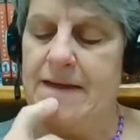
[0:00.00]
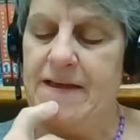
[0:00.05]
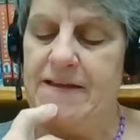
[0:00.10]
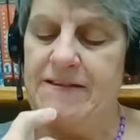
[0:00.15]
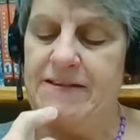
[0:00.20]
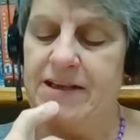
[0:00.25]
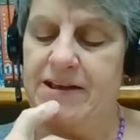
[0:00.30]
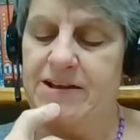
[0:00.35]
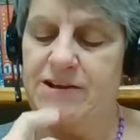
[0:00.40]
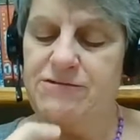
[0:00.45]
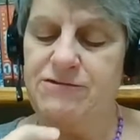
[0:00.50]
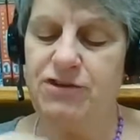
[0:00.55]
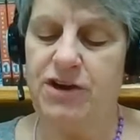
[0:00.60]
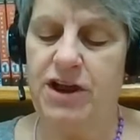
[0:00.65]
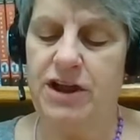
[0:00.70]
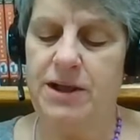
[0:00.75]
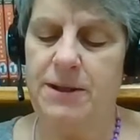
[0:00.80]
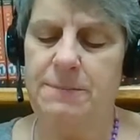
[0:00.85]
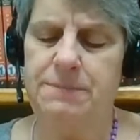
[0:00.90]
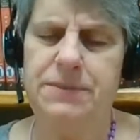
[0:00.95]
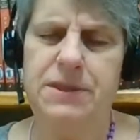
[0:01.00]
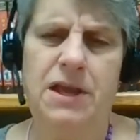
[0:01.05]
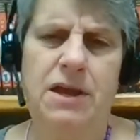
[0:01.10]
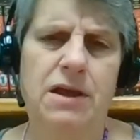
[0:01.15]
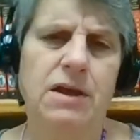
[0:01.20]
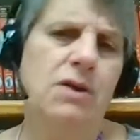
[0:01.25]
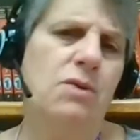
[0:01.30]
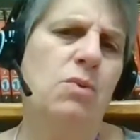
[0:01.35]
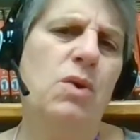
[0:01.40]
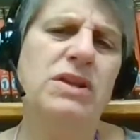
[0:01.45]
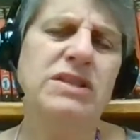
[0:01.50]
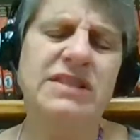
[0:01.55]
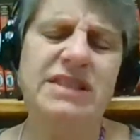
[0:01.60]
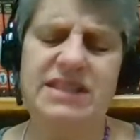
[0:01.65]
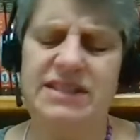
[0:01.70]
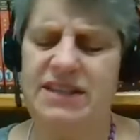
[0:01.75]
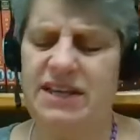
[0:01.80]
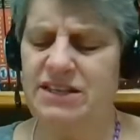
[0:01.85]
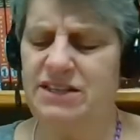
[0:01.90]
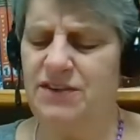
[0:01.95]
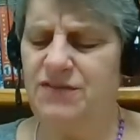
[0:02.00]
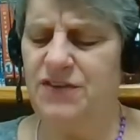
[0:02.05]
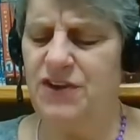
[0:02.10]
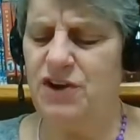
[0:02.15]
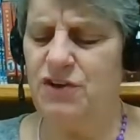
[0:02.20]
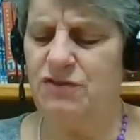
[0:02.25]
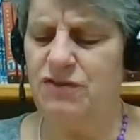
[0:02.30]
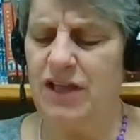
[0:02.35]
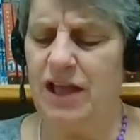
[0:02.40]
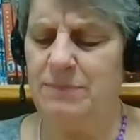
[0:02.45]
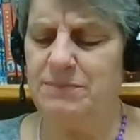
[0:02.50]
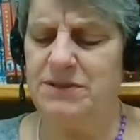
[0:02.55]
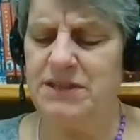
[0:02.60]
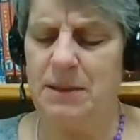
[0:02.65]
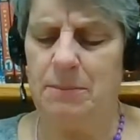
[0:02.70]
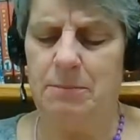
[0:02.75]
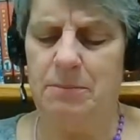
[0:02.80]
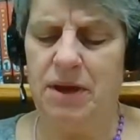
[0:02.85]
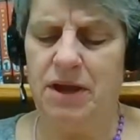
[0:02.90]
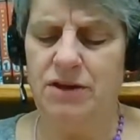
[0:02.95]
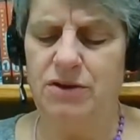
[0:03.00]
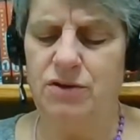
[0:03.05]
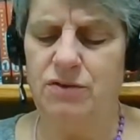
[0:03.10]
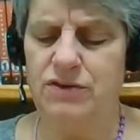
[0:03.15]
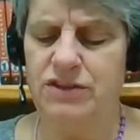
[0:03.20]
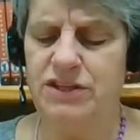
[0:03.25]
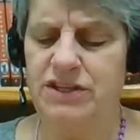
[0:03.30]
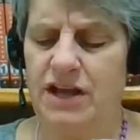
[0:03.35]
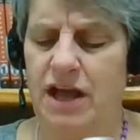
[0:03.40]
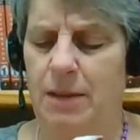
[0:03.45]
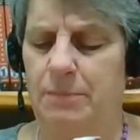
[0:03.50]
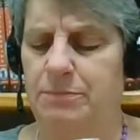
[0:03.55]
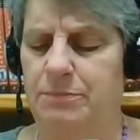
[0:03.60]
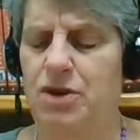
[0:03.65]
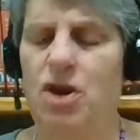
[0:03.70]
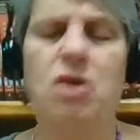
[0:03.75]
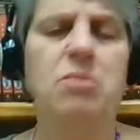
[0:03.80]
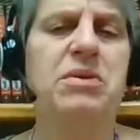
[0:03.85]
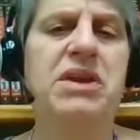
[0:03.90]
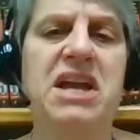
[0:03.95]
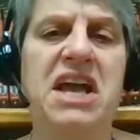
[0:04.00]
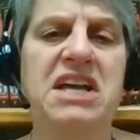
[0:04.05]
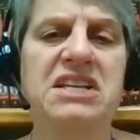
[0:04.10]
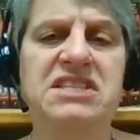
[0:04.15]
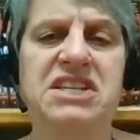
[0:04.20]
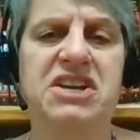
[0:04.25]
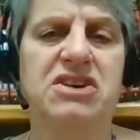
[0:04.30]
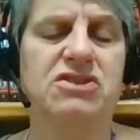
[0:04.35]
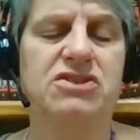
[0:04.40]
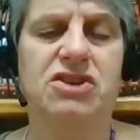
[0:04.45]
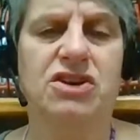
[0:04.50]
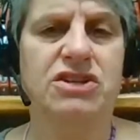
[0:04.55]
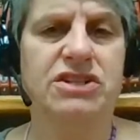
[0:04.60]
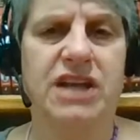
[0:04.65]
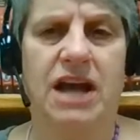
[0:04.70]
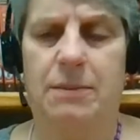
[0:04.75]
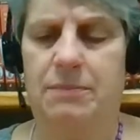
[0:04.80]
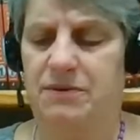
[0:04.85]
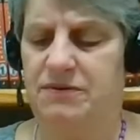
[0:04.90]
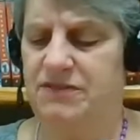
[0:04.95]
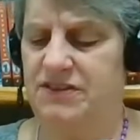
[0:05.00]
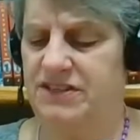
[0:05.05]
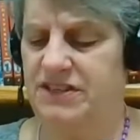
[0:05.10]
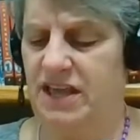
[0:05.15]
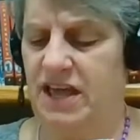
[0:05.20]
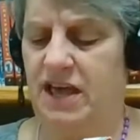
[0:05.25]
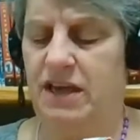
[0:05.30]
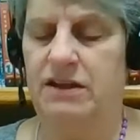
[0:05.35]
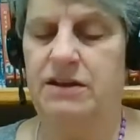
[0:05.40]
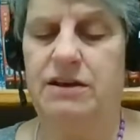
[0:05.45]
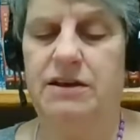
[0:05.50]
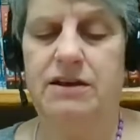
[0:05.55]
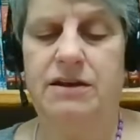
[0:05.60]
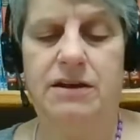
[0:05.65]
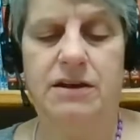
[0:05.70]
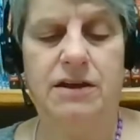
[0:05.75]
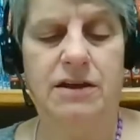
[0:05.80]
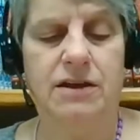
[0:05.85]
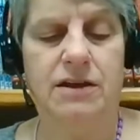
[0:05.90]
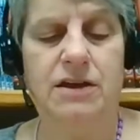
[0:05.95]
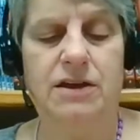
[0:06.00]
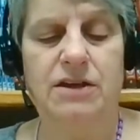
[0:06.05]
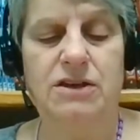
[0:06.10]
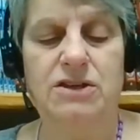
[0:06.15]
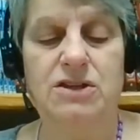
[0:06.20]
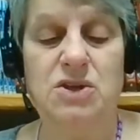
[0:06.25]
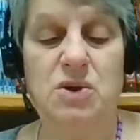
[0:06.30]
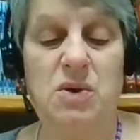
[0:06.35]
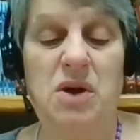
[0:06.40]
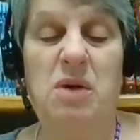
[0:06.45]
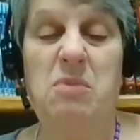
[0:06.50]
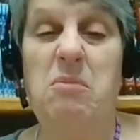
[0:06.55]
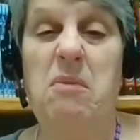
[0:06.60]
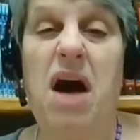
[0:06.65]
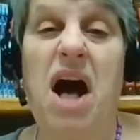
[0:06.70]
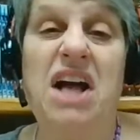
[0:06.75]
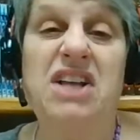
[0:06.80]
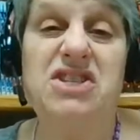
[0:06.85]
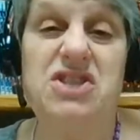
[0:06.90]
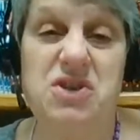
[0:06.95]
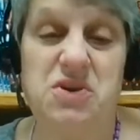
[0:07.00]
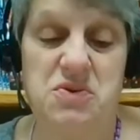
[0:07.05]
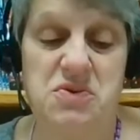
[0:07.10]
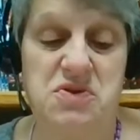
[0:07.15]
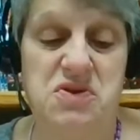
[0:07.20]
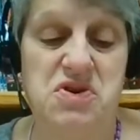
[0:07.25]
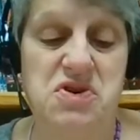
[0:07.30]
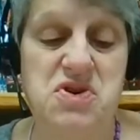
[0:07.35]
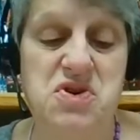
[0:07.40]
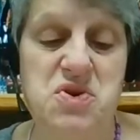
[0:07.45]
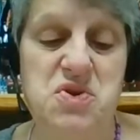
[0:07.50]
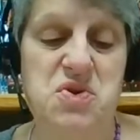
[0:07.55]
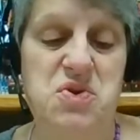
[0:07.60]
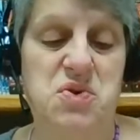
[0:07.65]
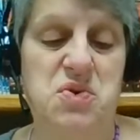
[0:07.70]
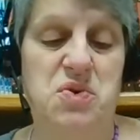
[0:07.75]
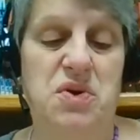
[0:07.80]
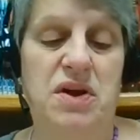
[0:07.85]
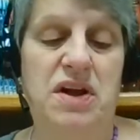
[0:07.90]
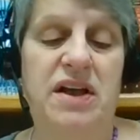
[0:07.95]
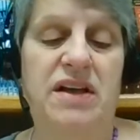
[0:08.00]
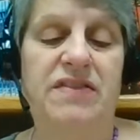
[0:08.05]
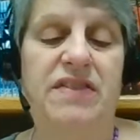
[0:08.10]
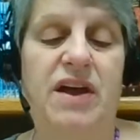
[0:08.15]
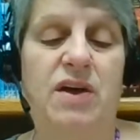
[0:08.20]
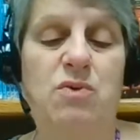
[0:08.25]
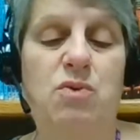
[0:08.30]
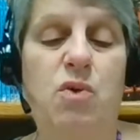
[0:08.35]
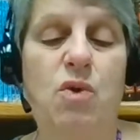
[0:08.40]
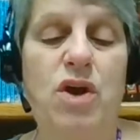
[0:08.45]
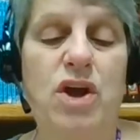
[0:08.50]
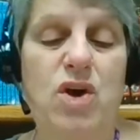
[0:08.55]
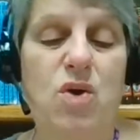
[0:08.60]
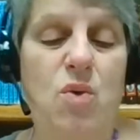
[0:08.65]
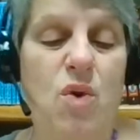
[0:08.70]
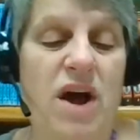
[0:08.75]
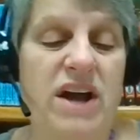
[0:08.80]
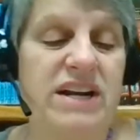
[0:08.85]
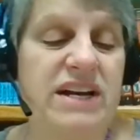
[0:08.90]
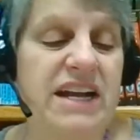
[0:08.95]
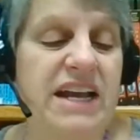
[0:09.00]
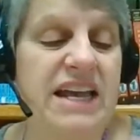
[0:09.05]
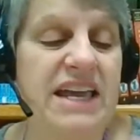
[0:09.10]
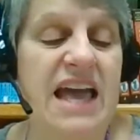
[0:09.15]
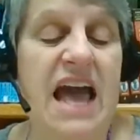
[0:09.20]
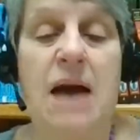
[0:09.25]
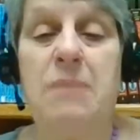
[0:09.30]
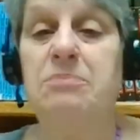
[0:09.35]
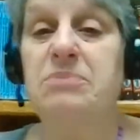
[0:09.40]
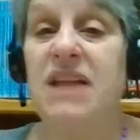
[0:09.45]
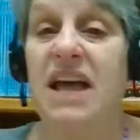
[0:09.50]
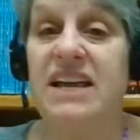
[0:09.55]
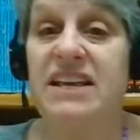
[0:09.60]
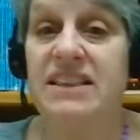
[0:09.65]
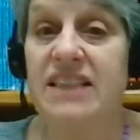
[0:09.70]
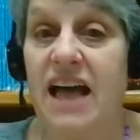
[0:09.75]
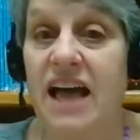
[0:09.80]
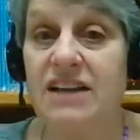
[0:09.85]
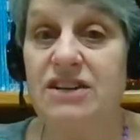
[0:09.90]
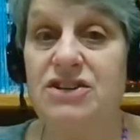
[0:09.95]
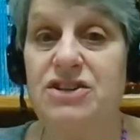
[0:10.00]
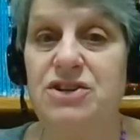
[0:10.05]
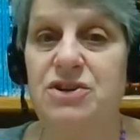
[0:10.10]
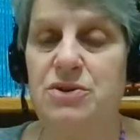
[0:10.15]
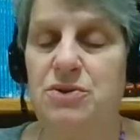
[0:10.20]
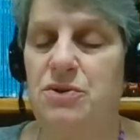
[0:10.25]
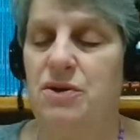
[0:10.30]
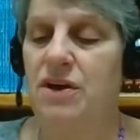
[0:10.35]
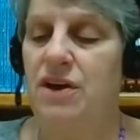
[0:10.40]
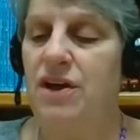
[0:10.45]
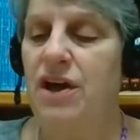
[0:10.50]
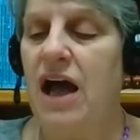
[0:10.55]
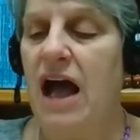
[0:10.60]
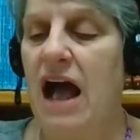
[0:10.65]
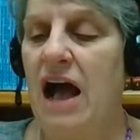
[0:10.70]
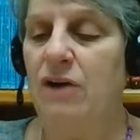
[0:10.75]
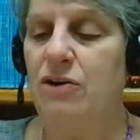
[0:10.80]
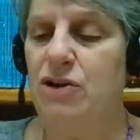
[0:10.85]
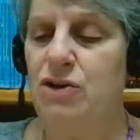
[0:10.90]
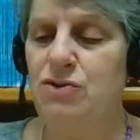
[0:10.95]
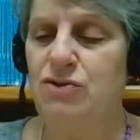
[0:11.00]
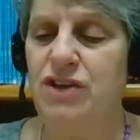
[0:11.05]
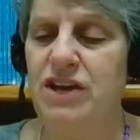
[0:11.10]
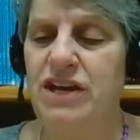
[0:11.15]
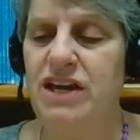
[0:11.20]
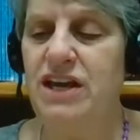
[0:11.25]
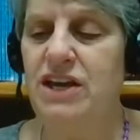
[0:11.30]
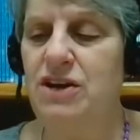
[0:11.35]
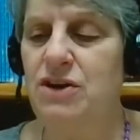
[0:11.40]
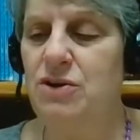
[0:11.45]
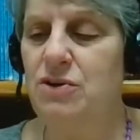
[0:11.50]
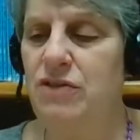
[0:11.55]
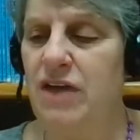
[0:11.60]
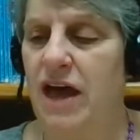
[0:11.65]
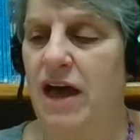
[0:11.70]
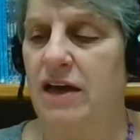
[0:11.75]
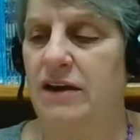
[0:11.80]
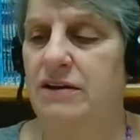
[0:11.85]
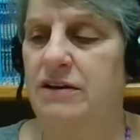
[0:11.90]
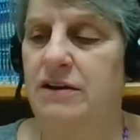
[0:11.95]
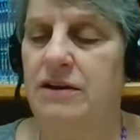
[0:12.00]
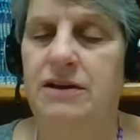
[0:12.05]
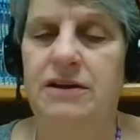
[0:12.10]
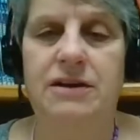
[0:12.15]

He said to Frank, What's the sense of ear flaps that button over the top? Nobody has ears on top of his head. So Almanzo knew that Royal wanted a cap like that too. How do you think he knew that?